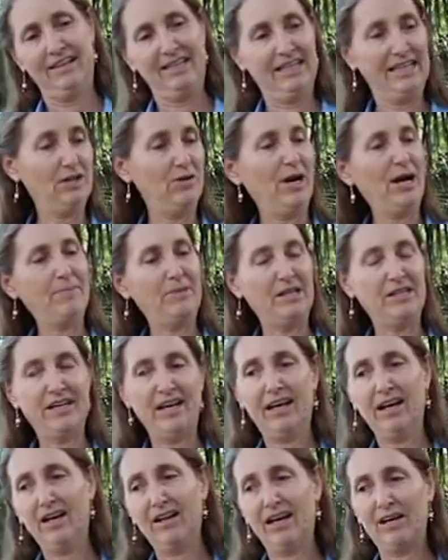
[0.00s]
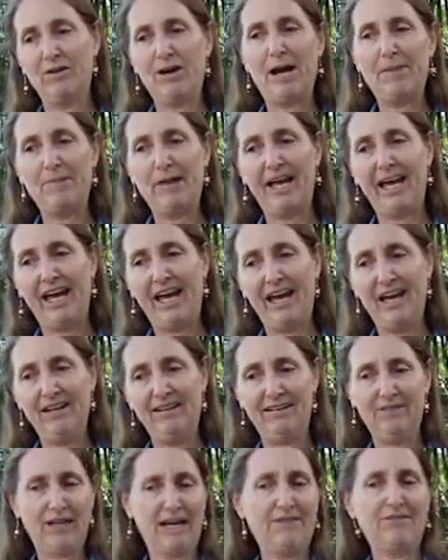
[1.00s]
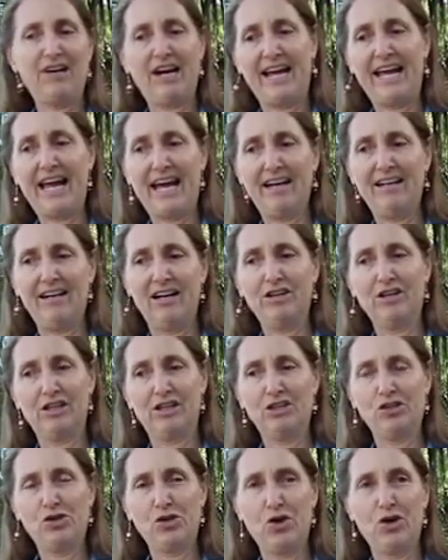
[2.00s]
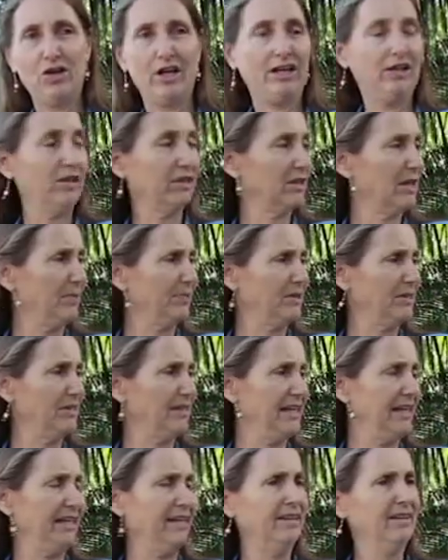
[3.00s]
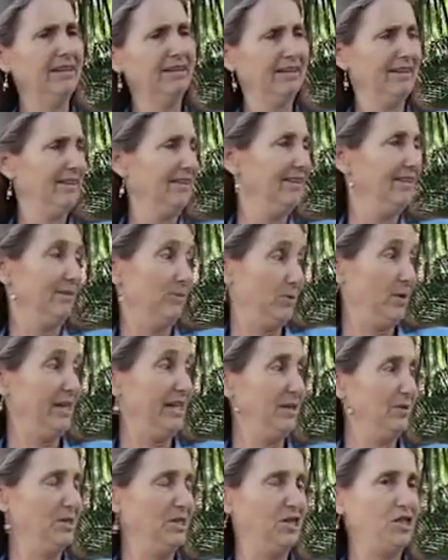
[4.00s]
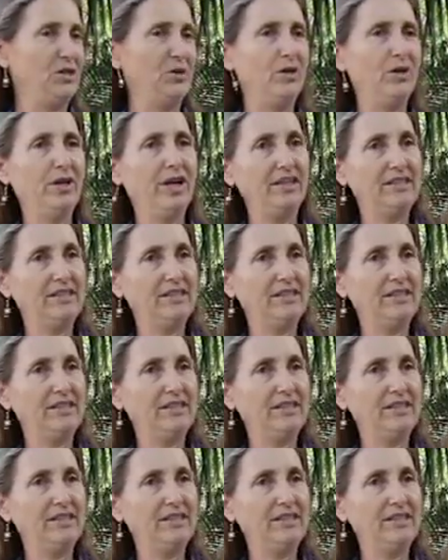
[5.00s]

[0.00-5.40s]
He grabbed the tail, I grabbed the head. After I had it under control, I looked up to see what he was doing.